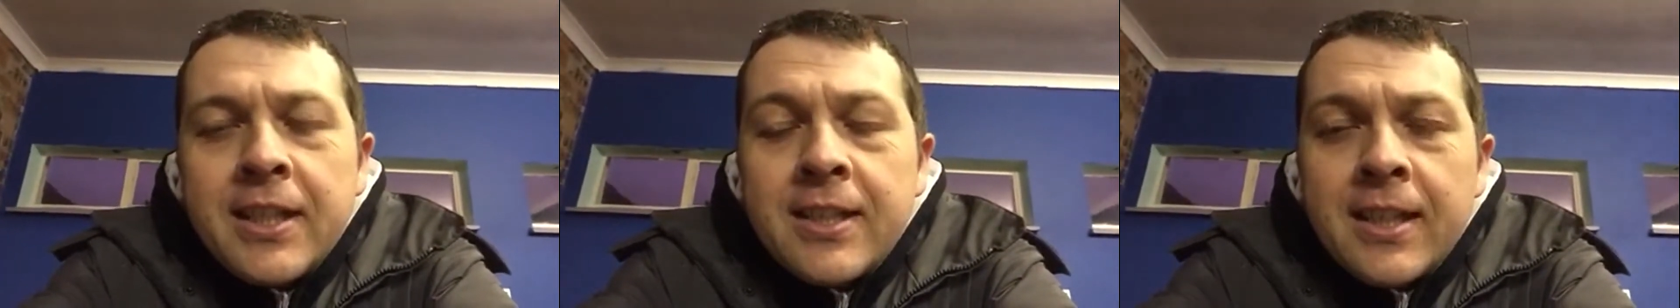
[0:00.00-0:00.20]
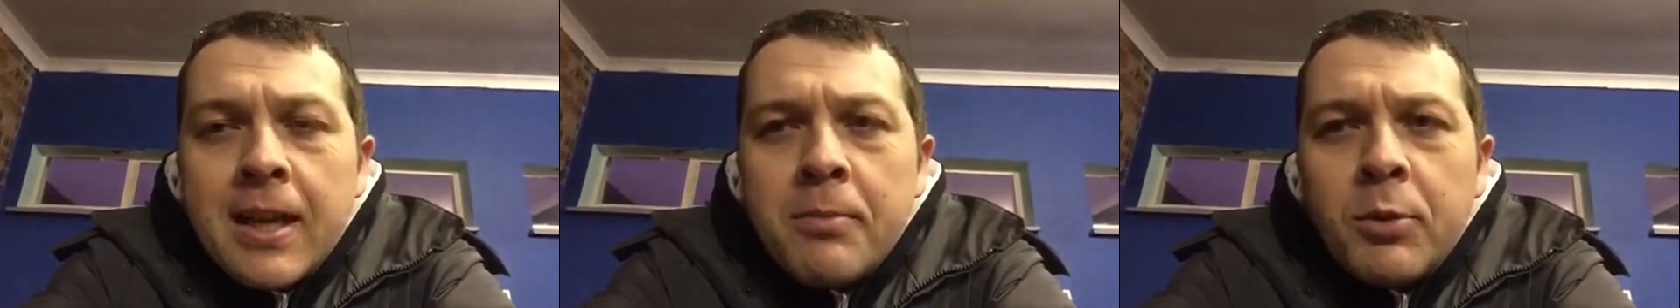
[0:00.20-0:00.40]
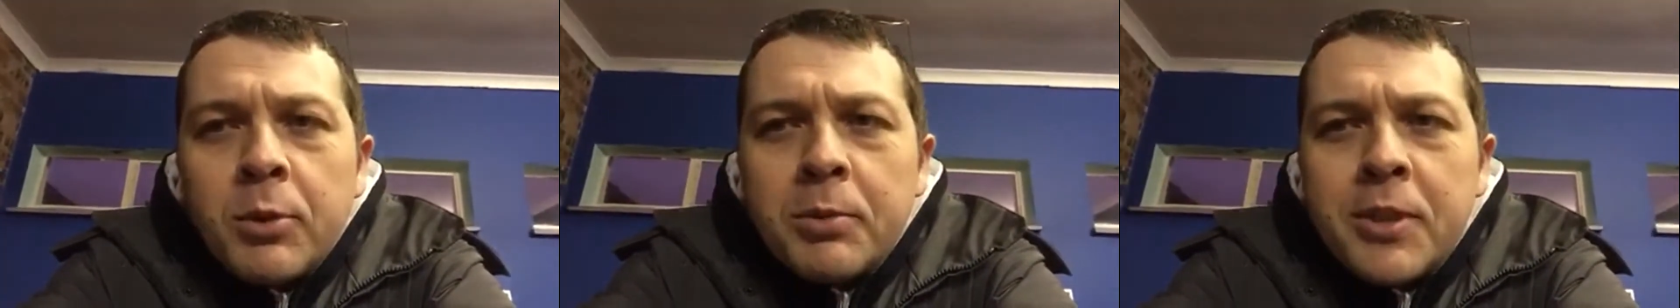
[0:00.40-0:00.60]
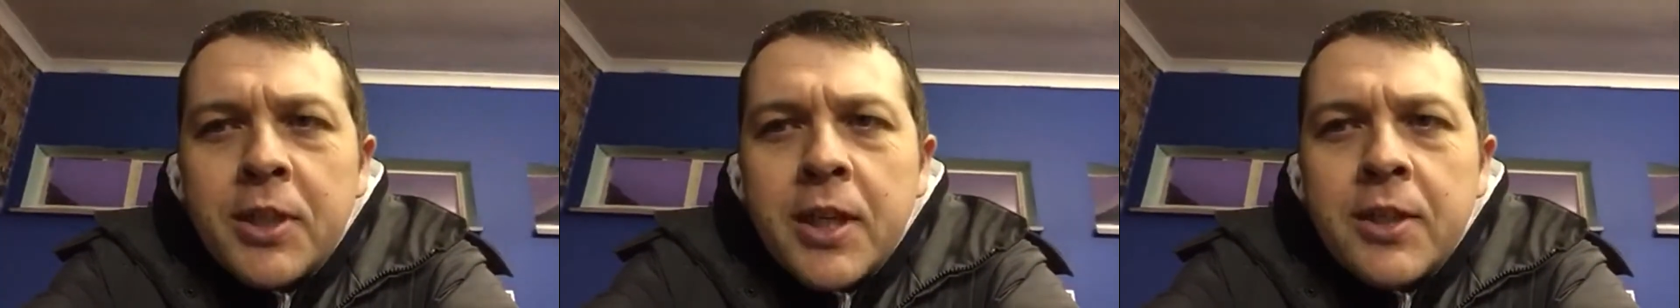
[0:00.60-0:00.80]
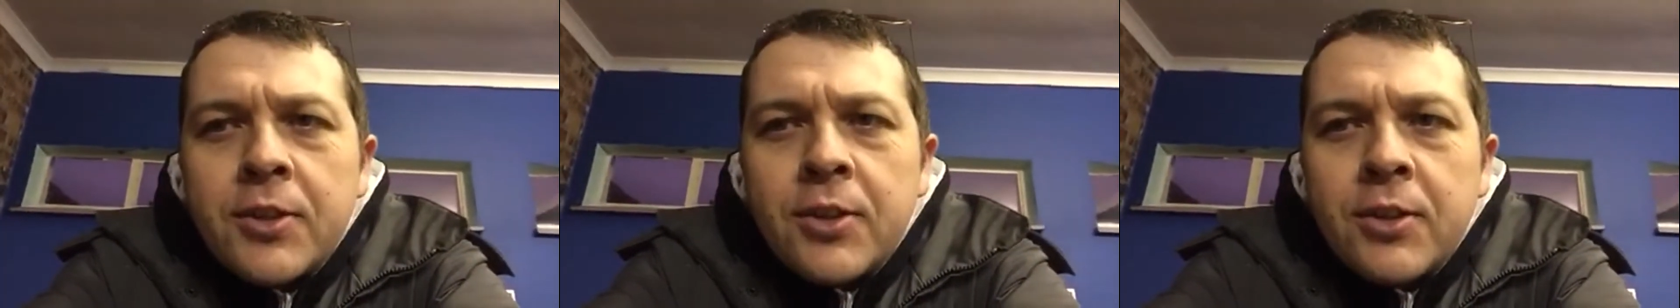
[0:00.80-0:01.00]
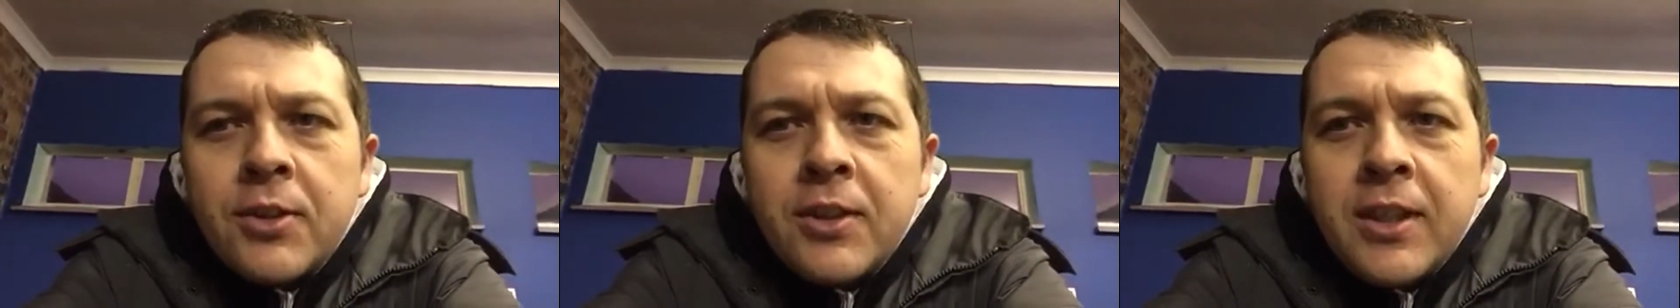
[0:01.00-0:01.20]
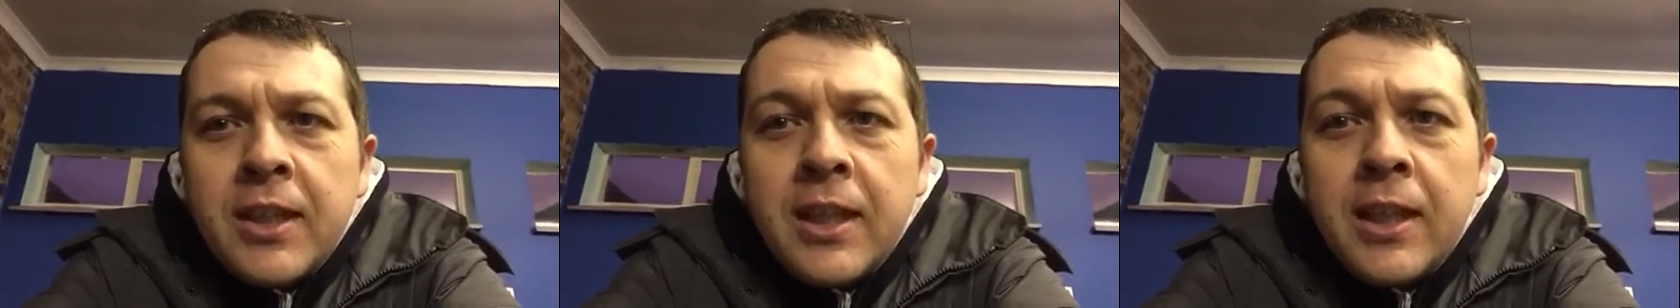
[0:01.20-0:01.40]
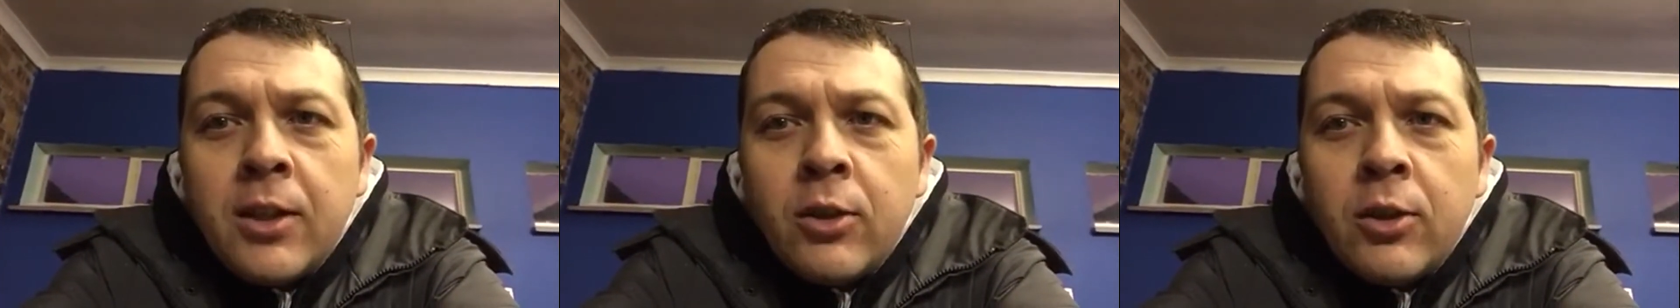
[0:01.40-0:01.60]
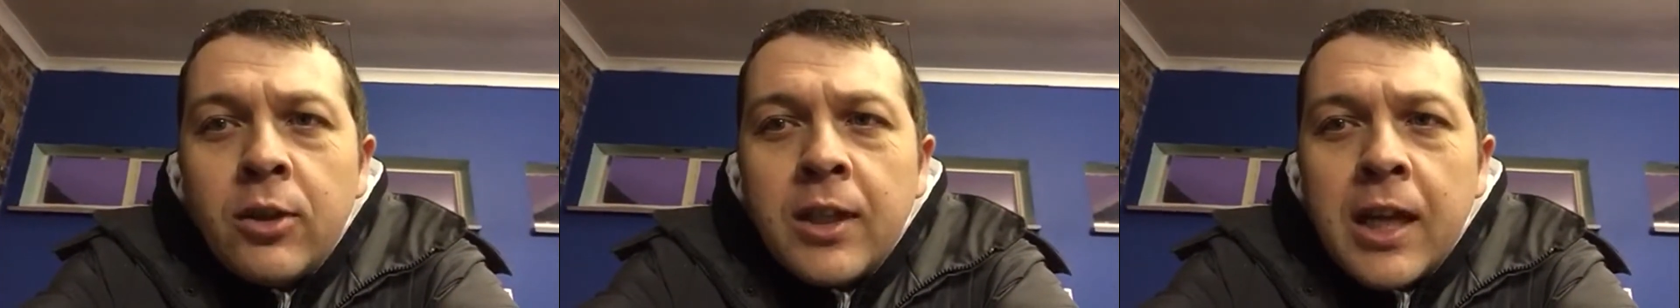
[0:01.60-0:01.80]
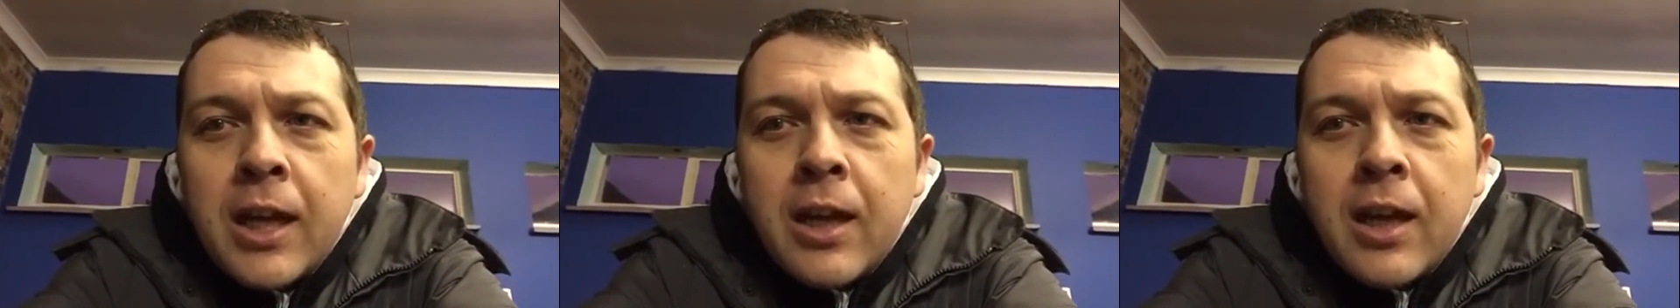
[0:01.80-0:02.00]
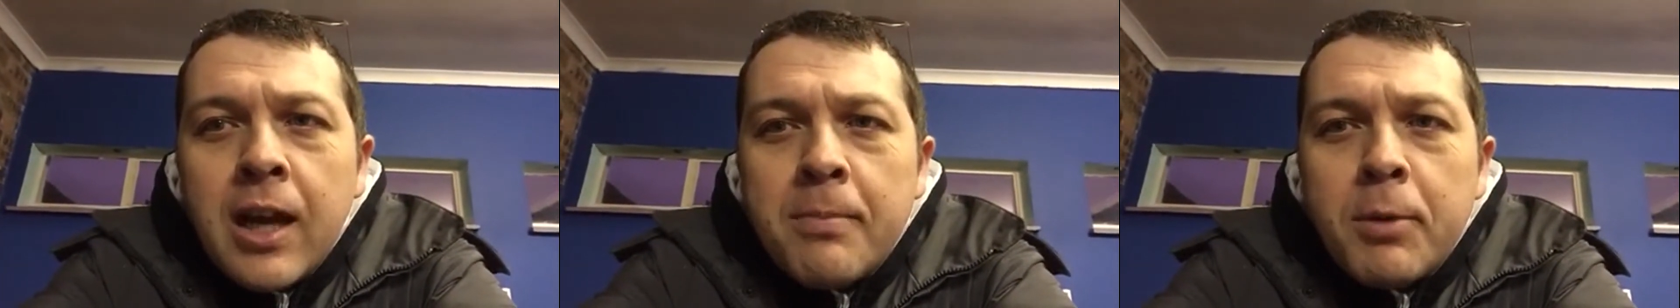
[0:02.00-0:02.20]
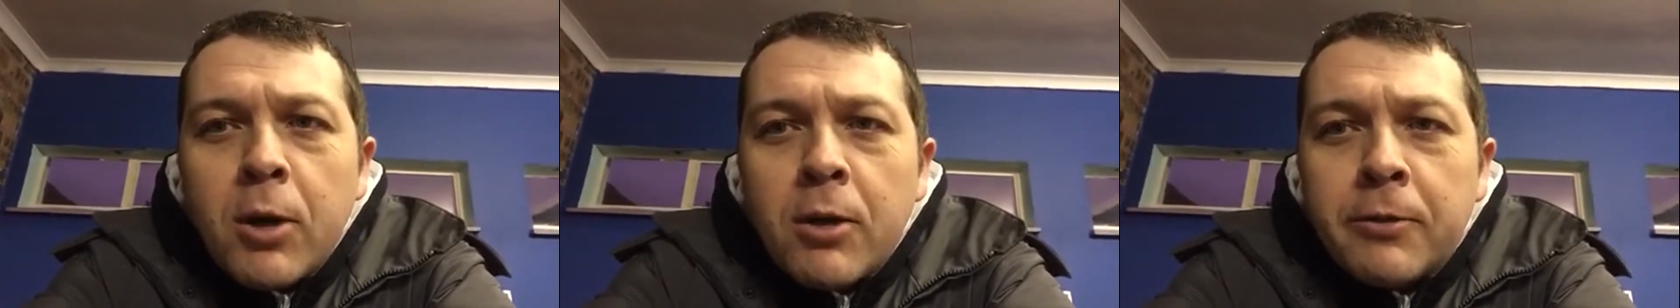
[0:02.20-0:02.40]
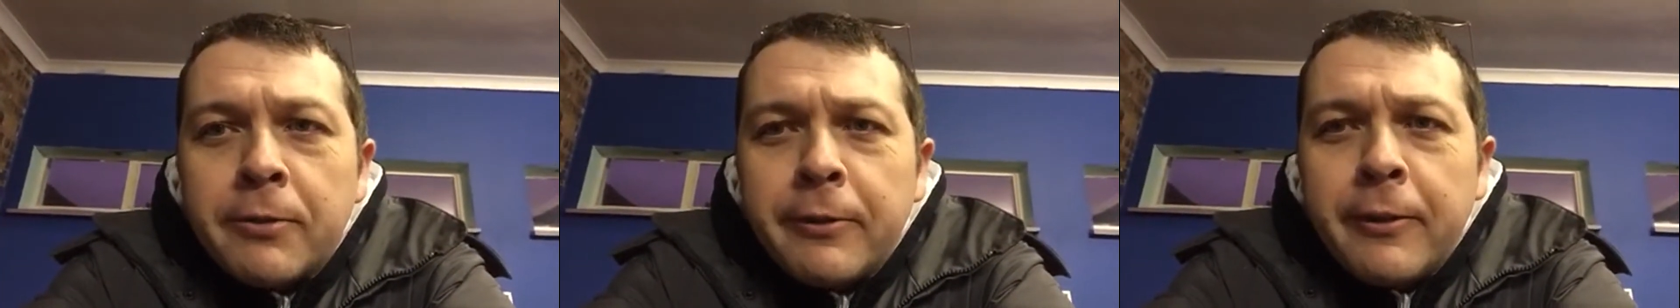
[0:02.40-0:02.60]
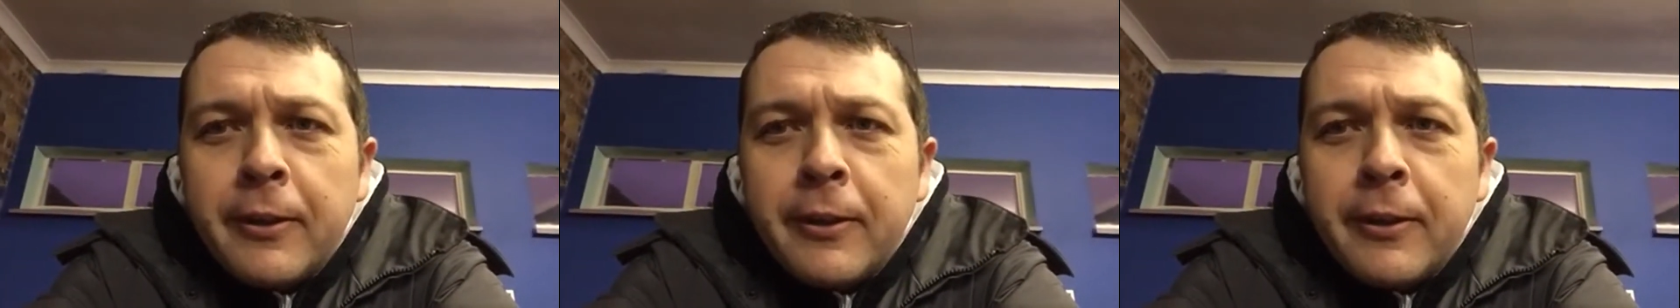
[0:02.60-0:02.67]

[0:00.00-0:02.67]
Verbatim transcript: His name will be changed to Igor Kapakov.